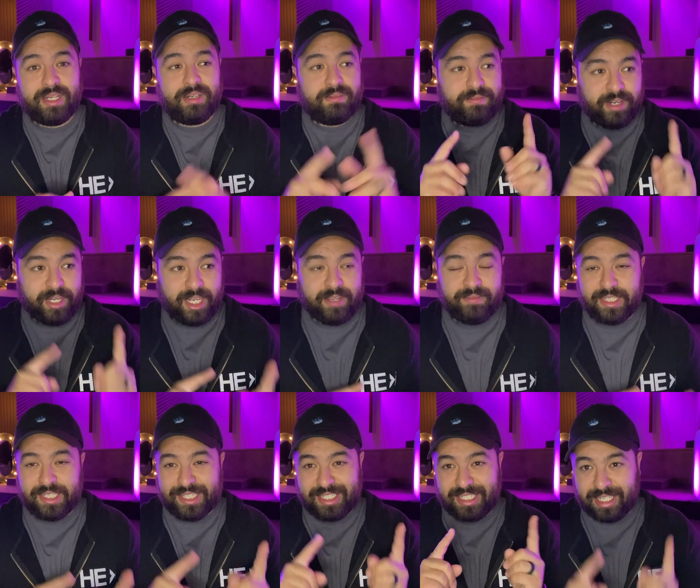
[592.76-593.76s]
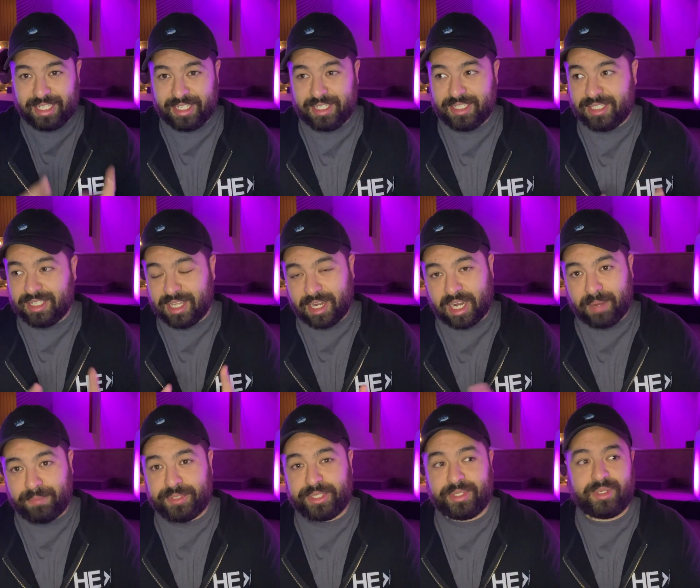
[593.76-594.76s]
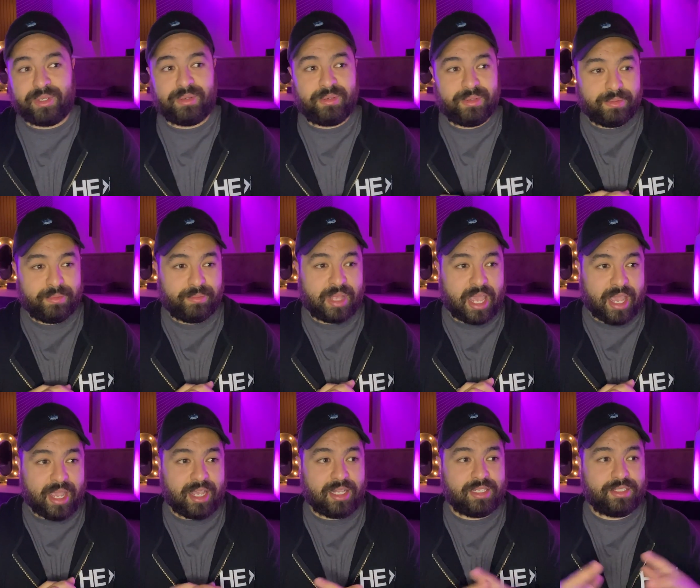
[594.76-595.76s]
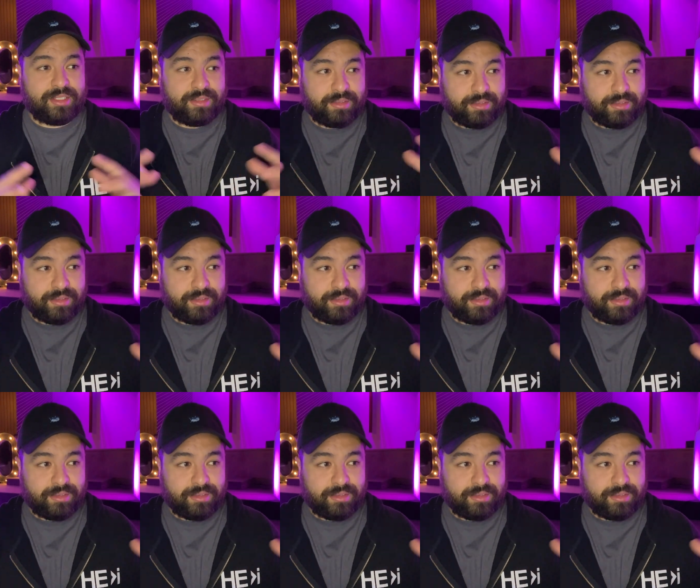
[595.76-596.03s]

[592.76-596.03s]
forgiveness is not optional. And